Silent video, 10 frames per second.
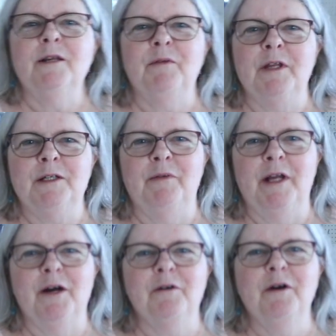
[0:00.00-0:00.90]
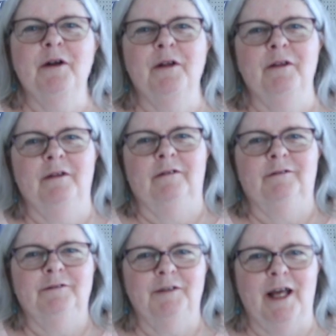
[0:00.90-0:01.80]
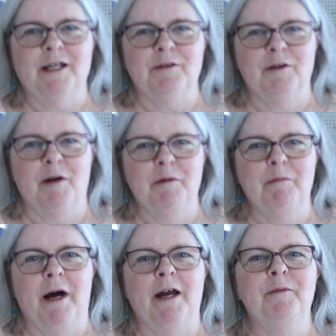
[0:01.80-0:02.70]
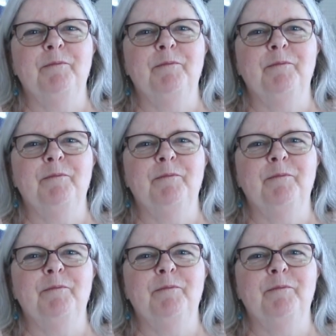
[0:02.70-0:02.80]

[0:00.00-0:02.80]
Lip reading: it for this video. Thanks for dropping by.